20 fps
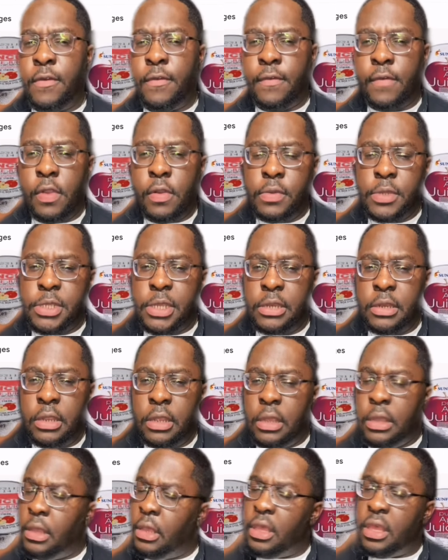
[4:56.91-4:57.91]
frozen.
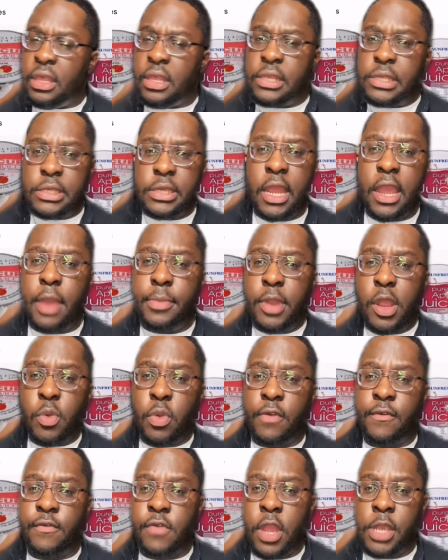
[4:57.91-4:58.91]
That's damn near
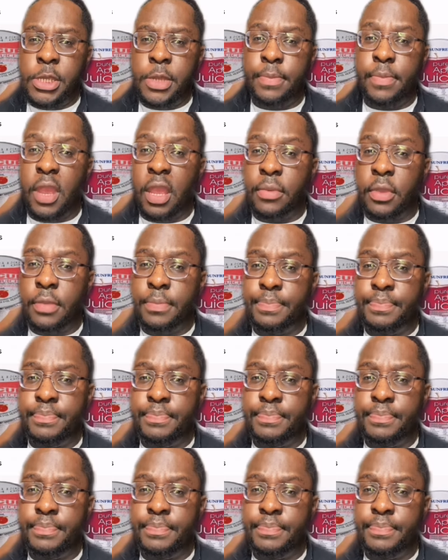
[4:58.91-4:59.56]
refreshing, baby.